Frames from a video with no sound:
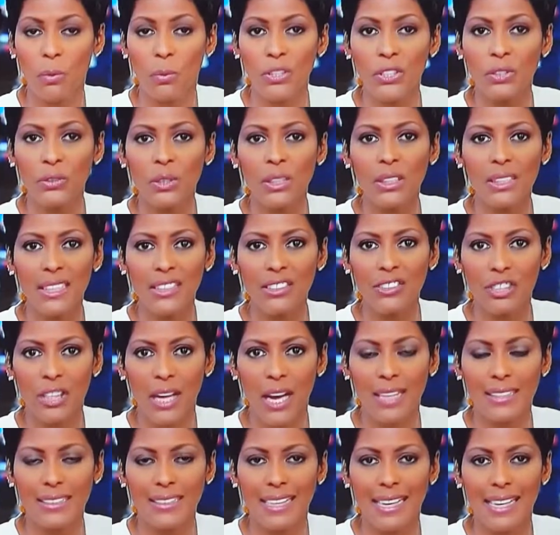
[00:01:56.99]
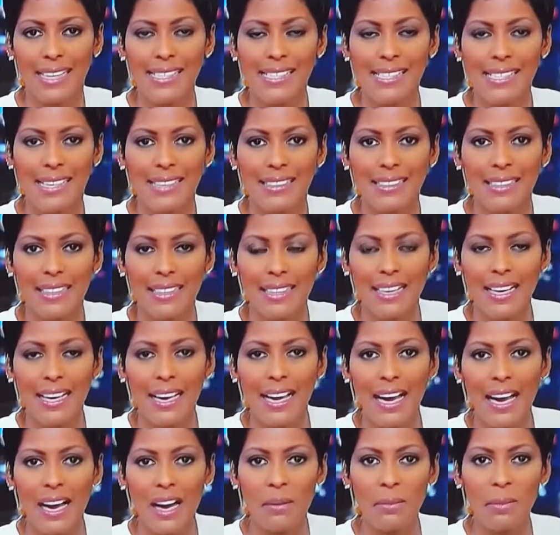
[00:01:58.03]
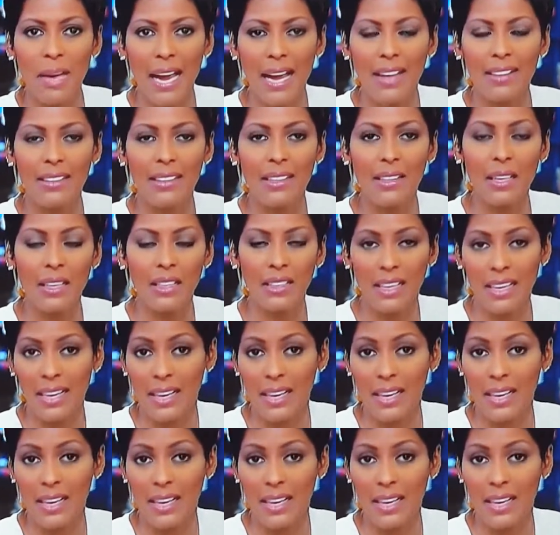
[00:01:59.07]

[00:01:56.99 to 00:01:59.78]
When you look at John Kasich, Hallie, in the